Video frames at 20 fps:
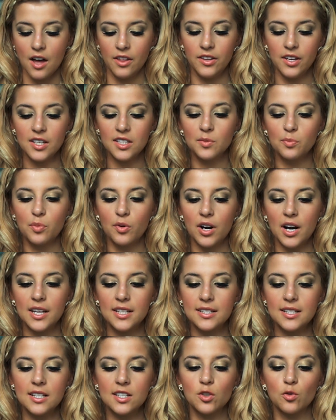These
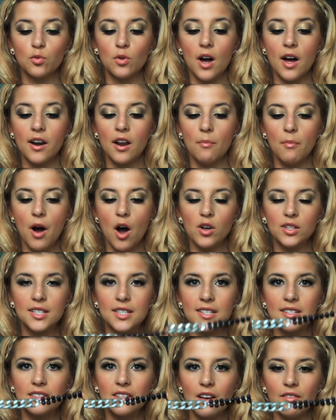bracelets run about
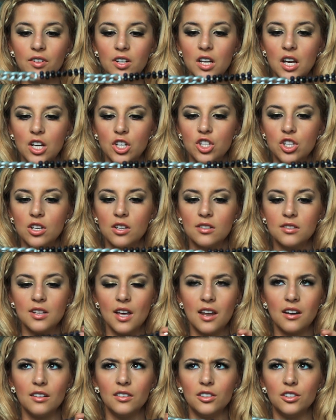7
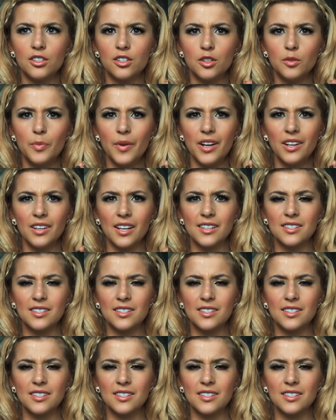inches and a little bit,